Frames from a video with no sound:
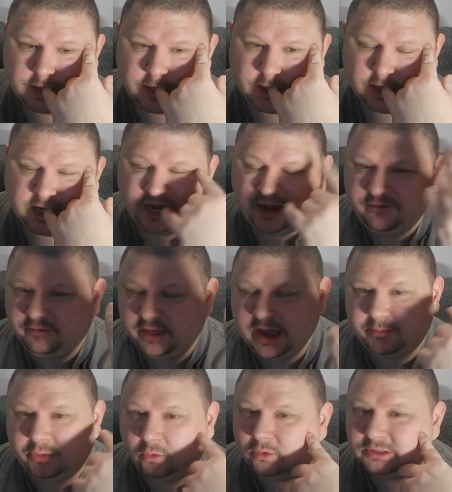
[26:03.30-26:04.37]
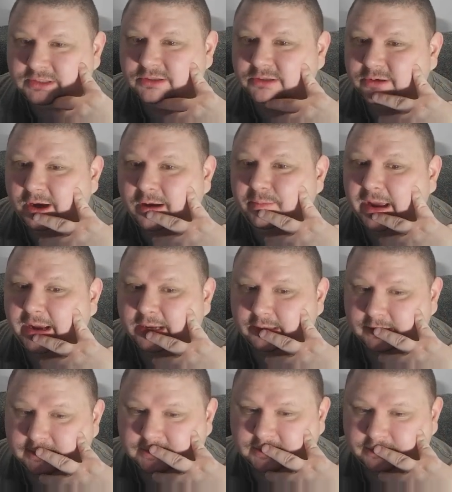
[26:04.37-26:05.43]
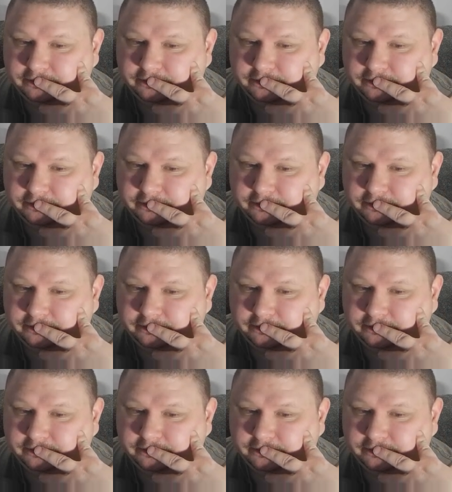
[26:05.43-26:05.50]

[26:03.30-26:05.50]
I have that, but what's the drawback of this?